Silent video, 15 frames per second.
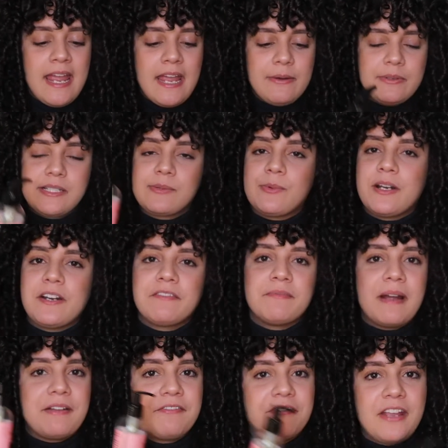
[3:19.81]
It was one of
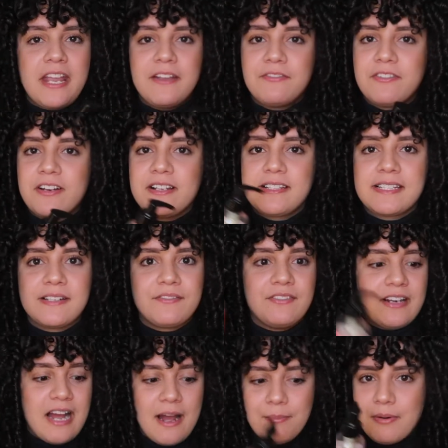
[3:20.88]
my favorites, if
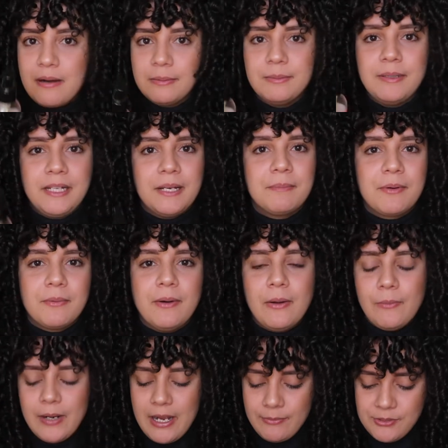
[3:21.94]
not probably number
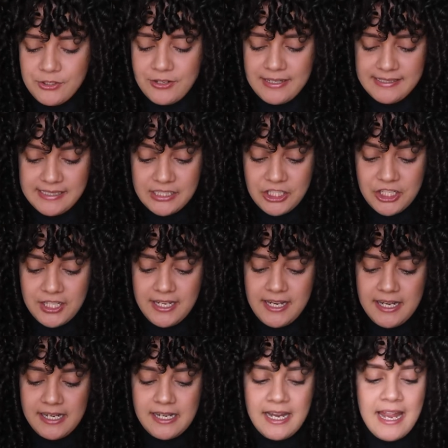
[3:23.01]
one when I was
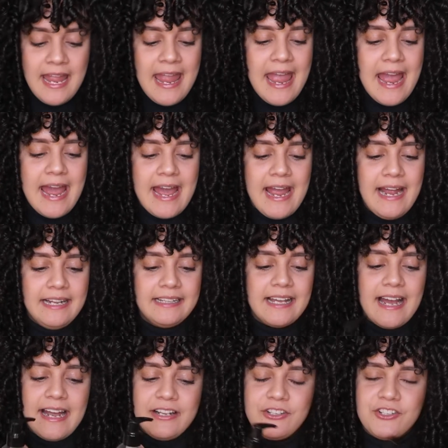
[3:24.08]
transitioning. And
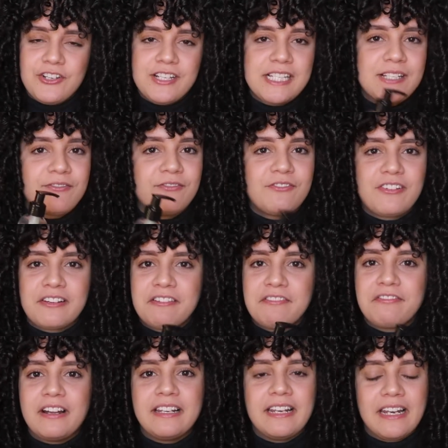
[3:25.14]
I just really
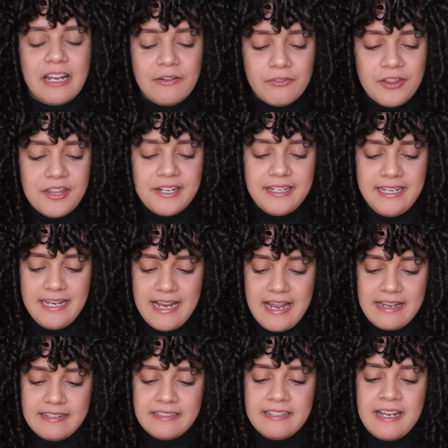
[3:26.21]
fell in love with it
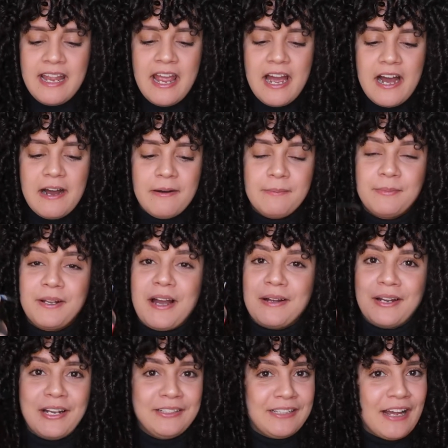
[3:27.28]
again. Um,
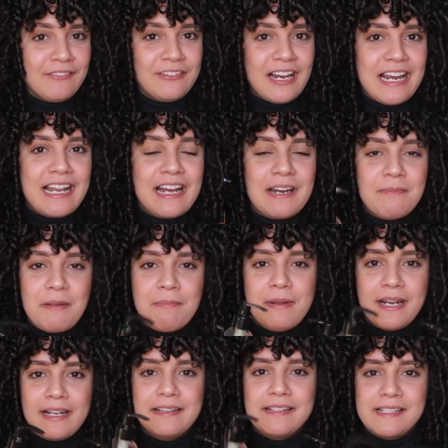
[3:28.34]
definitely going to be
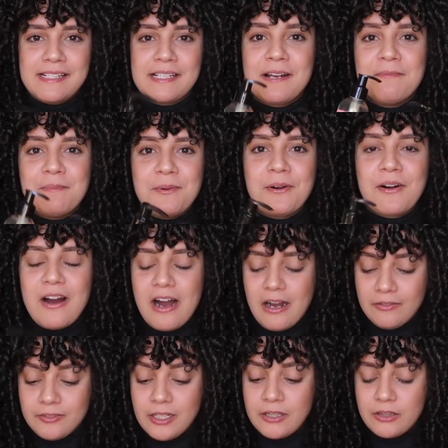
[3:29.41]
picking this up more
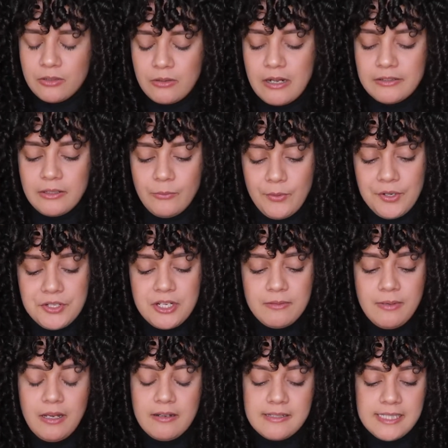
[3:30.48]
often throughout the winter
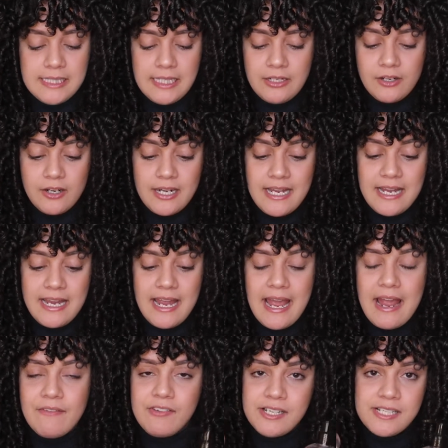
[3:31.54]
because literally
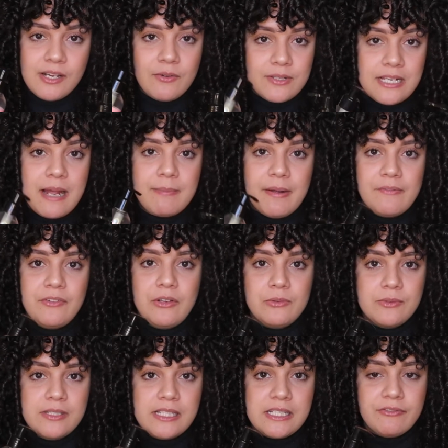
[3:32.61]
every single time I've
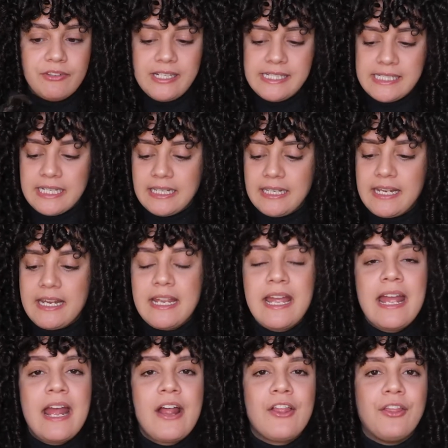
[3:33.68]
used this recently,
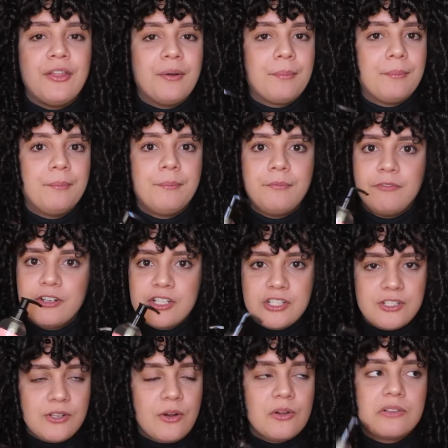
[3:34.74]
the
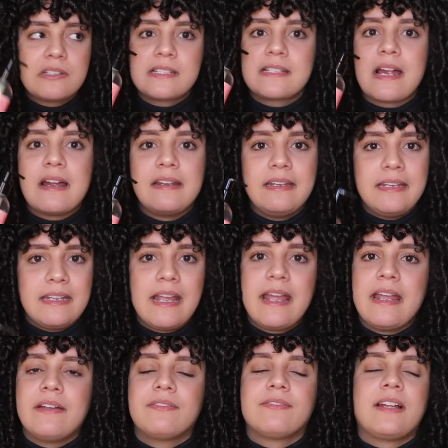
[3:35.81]
results
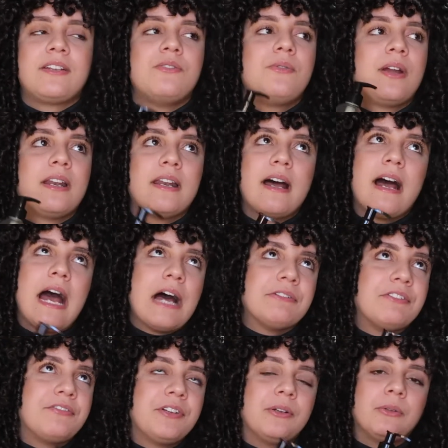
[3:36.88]
gave Like you cannot have
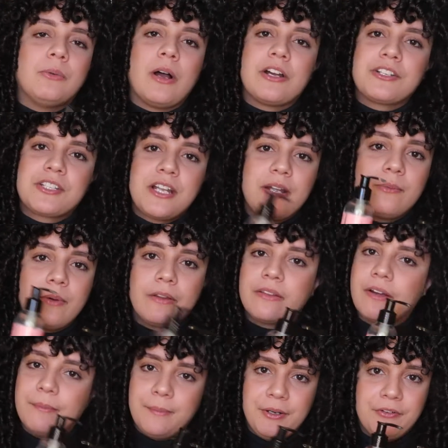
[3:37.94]
a failed wash day with
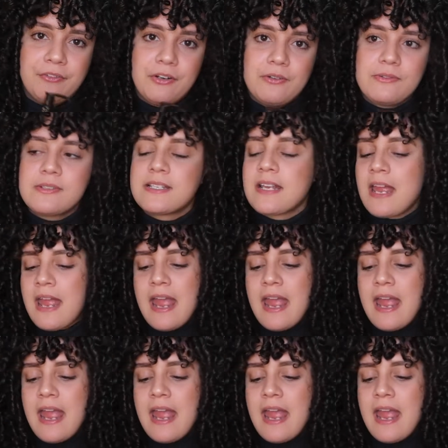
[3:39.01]
Camille Rose.